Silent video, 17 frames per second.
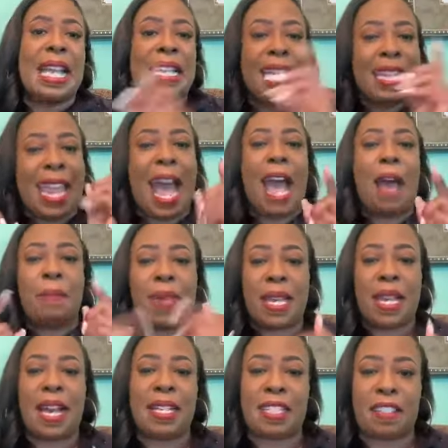not
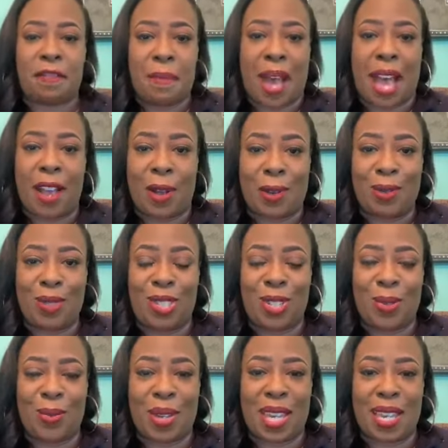because of my own
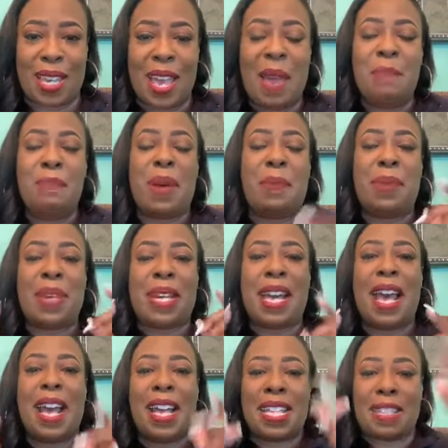doing, but
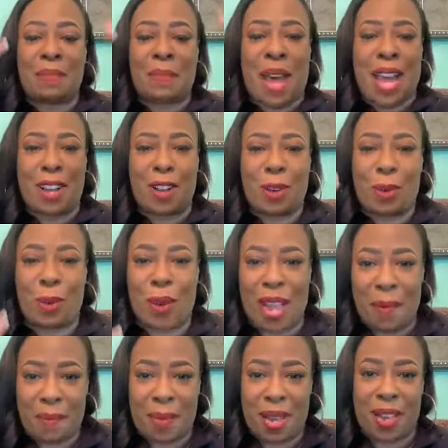because my
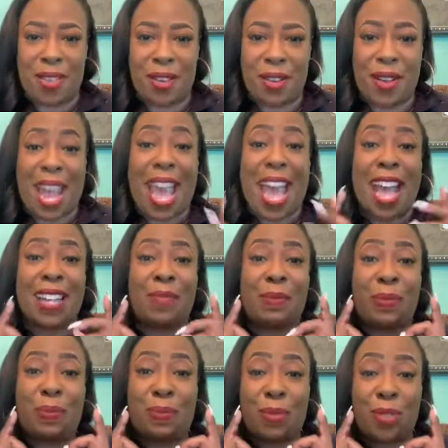grandmother
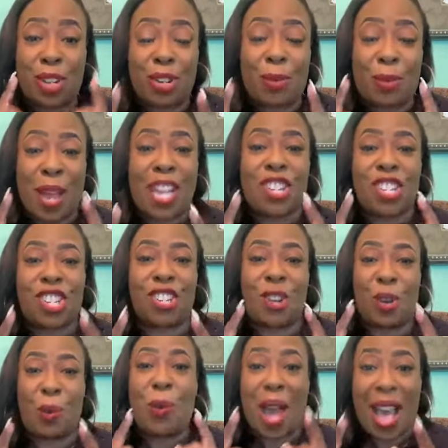had
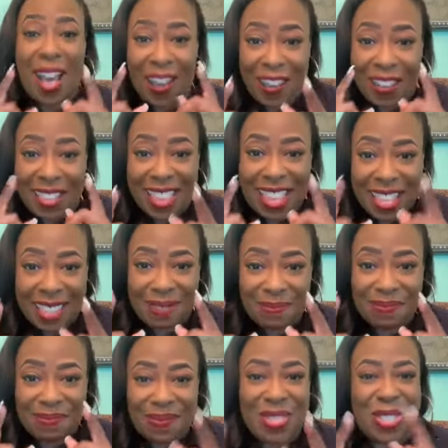generational wealth
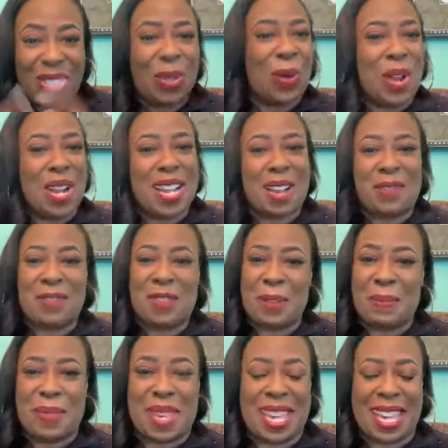stored up
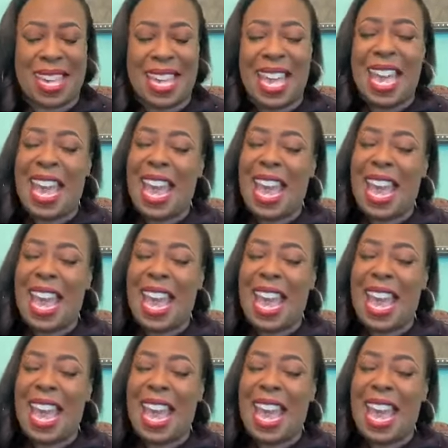for me.